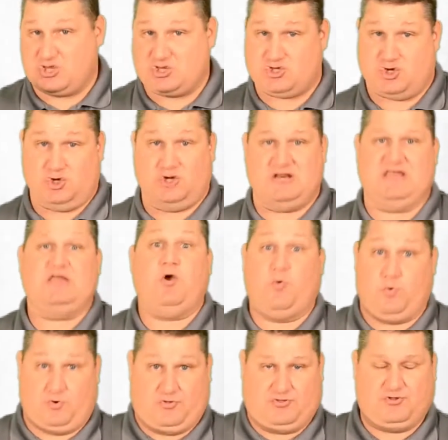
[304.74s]
30
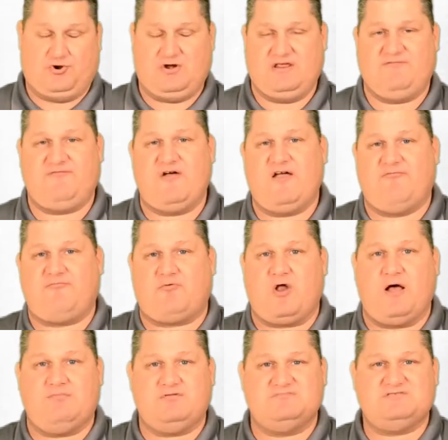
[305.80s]
or 35
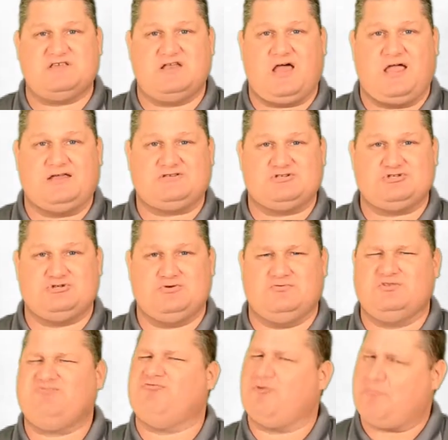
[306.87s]
problems a night to
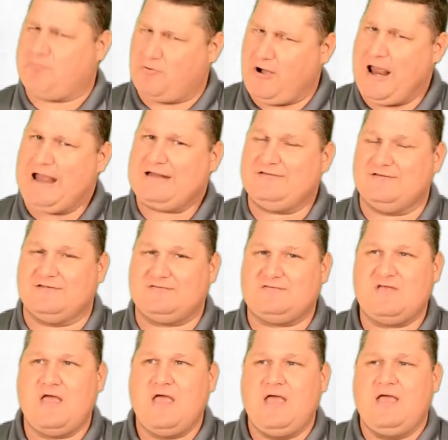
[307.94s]
students for practice.
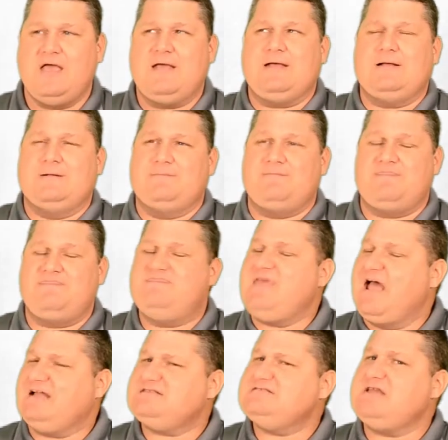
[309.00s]

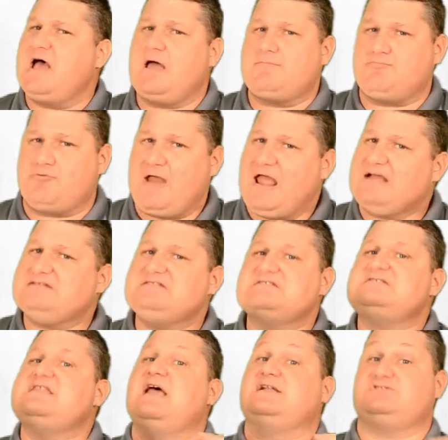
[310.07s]
That's not practice,
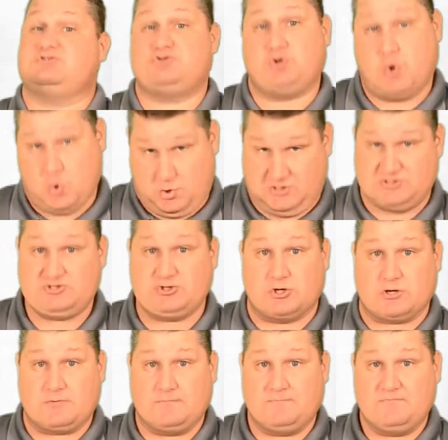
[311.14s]
that's
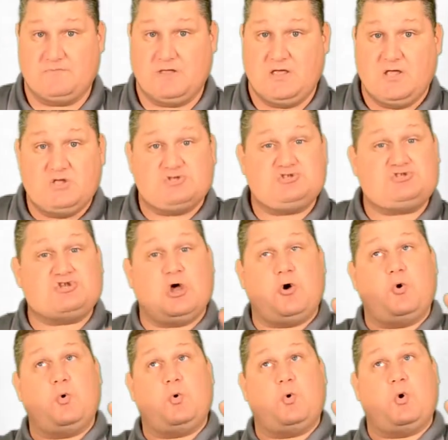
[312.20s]
torture.
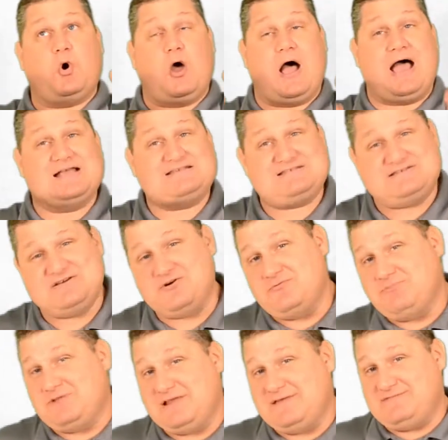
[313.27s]
So I still
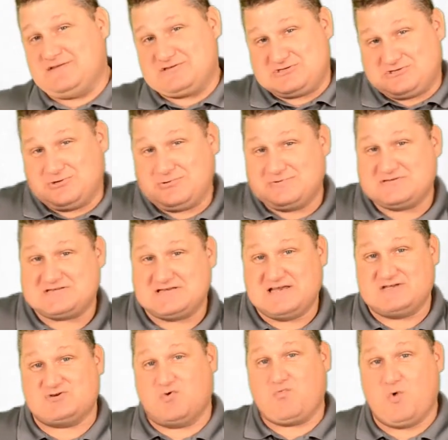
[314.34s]
believe that students
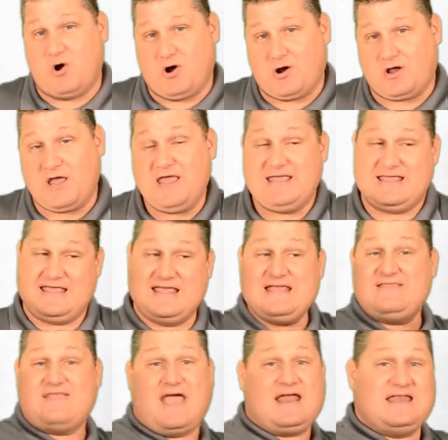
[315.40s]
need to work
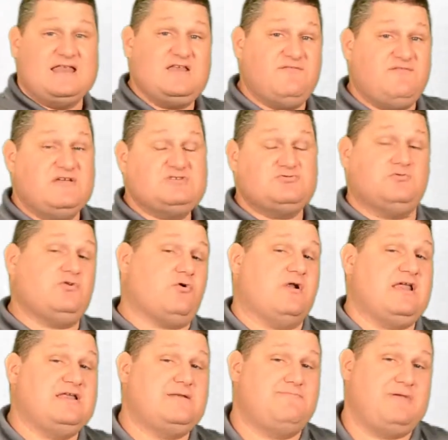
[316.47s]
in that individual or
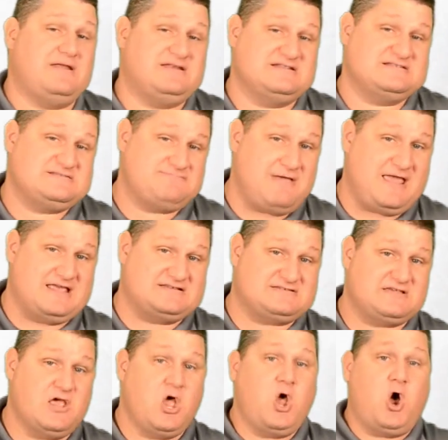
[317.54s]
independent
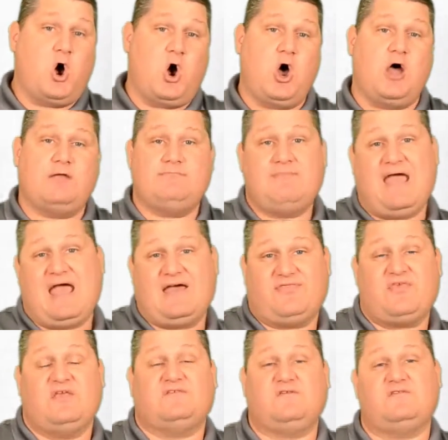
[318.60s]
space on math
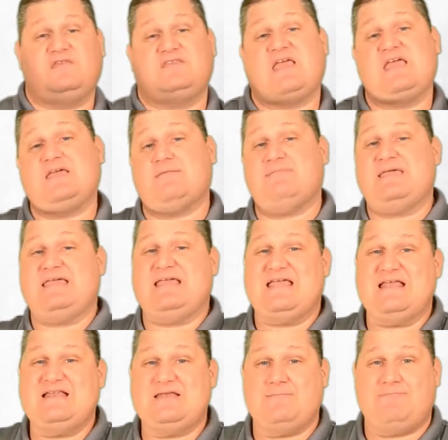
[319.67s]
so that they can be
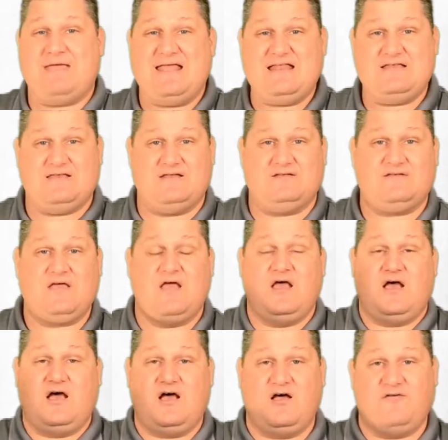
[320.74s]
independent
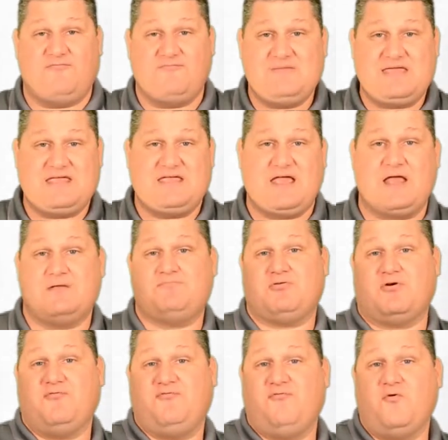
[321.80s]
of me and
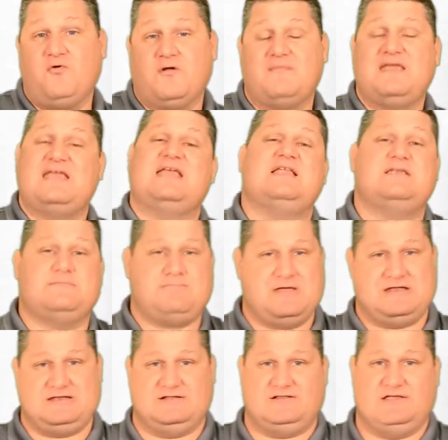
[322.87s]
perform
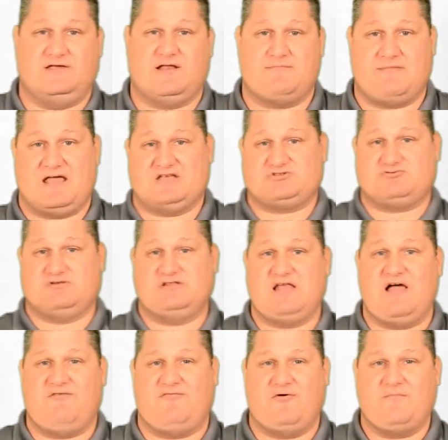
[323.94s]
independently at a mastery
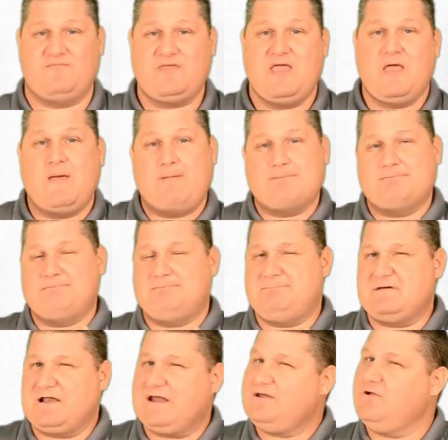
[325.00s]
level.
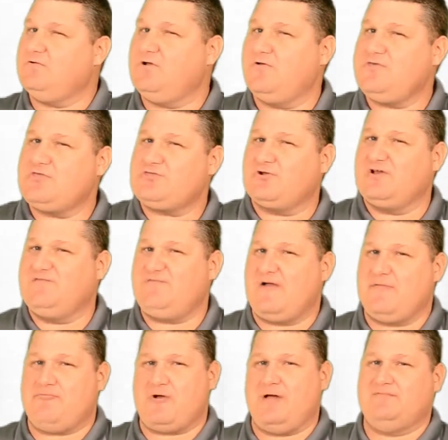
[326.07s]
But I don't know that
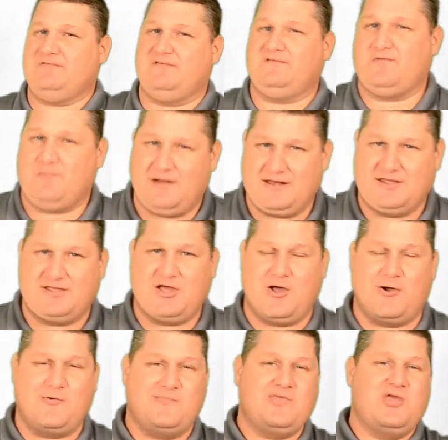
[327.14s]
35 problems is the way to
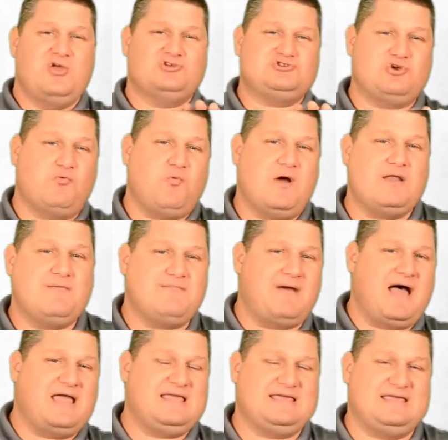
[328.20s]
go. So one of
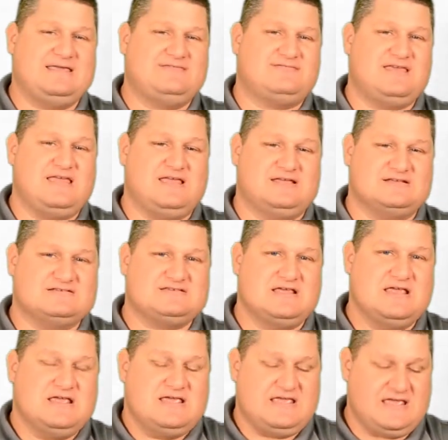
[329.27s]
my key things
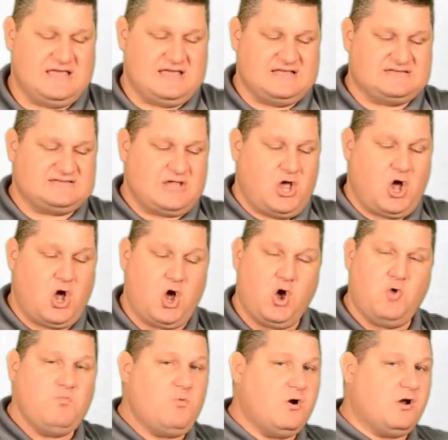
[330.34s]
is
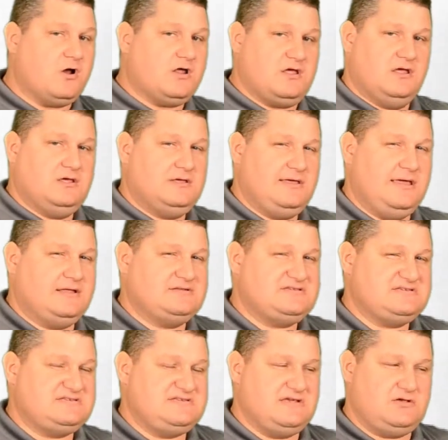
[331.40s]
homework can
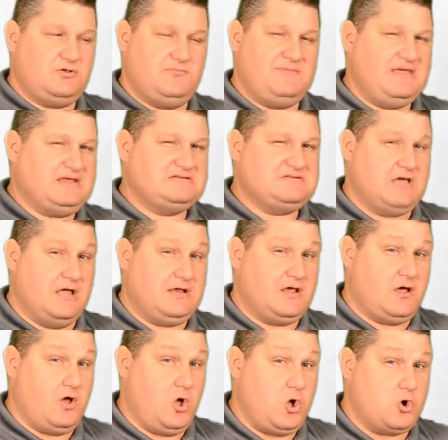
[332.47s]
still be done
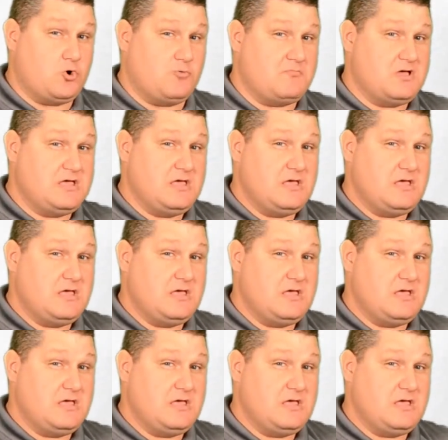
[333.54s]
at home